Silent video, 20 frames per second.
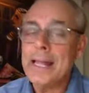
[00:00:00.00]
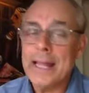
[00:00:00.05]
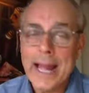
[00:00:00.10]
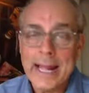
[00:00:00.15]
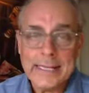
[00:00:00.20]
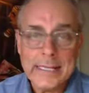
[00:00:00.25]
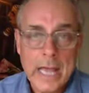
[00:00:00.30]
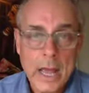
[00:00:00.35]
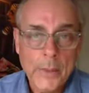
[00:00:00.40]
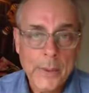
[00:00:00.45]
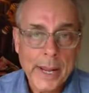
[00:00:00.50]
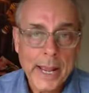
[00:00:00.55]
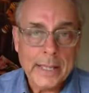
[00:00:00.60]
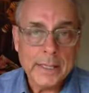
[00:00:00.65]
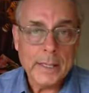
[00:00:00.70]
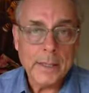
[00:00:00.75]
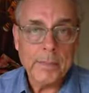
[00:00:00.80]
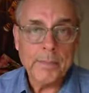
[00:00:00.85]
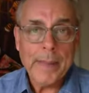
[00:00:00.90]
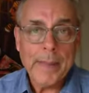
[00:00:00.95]
That's how we
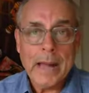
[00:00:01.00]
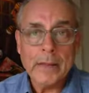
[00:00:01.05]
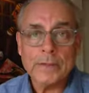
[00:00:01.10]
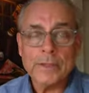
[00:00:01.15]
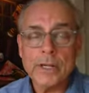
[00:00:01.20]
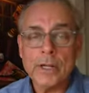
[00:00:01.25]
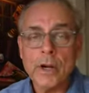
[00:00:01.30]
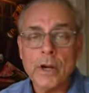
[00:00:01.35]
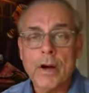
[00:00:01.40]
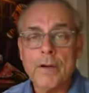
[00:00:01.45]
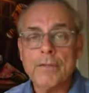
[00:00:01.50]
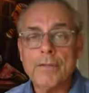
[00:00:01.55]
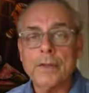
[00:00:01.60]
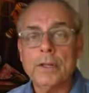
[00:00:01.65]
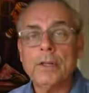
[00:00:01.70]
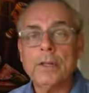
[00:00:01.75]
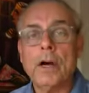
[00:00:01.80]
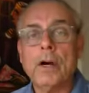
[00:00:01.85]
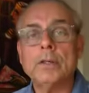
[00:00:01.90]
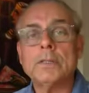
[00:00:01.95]
ended bouncing off
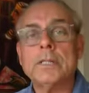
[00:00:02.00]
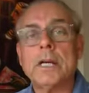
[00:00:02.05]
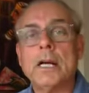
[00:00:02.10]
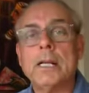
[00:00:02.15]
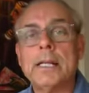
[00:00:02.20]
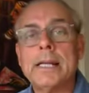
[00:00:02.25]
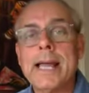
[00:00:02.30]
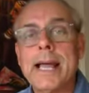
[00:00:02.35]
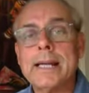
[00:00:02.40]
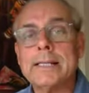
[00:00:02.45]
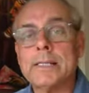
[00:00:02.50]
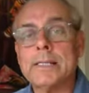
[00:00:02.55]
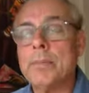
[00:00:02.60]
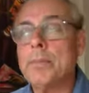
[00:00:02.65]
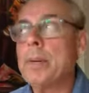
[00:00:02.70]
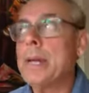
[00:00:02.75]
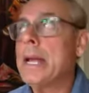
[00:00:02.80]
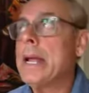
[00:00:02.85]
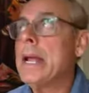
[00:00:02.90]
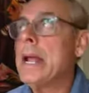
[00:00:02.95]
the lows on the
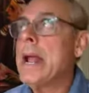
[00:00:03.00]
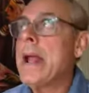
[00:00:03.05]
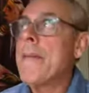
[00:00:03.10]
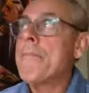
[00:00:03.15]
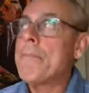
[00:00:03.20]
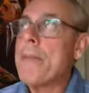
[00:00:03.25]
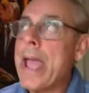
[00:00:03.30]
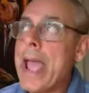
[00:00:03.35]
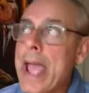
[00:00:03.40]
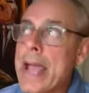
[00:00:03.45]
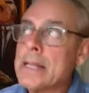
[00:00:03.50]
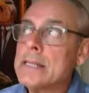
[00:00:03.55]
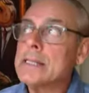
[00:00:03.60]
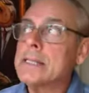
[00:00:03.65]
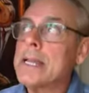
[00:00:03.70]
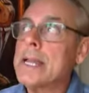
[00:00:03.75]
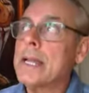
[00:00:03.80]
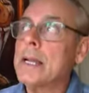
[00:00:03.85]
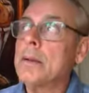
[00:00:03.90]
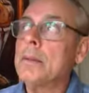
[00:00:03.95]
S&P and
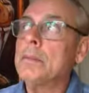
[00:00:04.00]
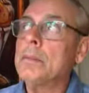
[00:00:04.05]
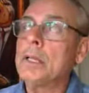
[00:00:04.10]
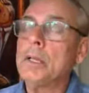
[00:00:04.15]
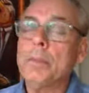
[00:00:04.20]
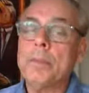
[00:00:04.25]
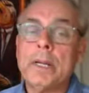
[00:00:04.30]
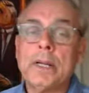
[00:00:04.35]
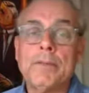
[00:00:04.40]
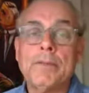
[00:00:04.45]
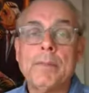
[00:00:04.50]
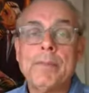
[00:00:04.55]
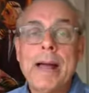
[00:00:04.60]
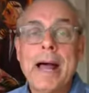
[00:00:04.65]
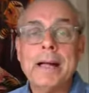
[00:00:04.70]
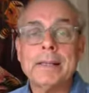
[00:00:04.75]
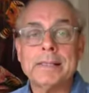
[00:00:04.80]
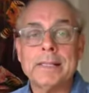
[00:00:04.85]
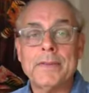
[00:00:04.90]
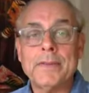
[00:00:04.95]
seeing a little bit of a
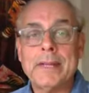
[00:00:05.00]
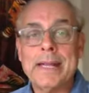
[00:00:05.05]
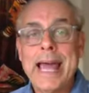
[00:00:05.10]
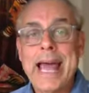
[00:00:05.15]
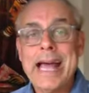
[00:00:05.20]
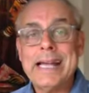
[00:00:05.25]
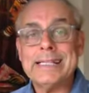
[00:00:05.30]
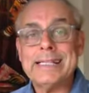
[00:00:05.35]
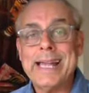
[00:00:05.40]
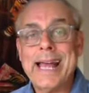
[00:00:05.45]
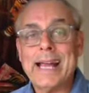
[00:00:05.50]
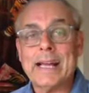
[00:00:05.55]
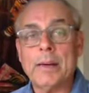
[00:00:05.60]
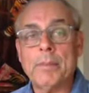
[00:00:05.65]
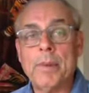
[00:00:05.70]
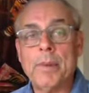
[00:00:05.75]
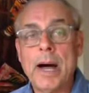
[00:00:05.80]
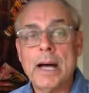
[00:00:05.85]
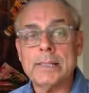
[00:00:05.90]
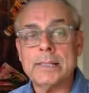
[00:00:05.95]
bounce on the NASDAQ
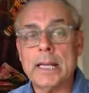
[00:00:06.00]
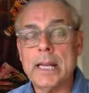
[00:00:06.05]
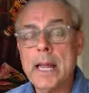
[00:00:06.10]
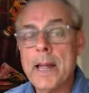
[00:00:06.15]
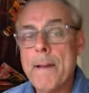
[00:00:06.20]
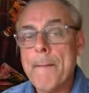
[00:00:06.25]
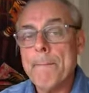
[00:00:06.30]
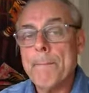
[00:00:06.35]
composite.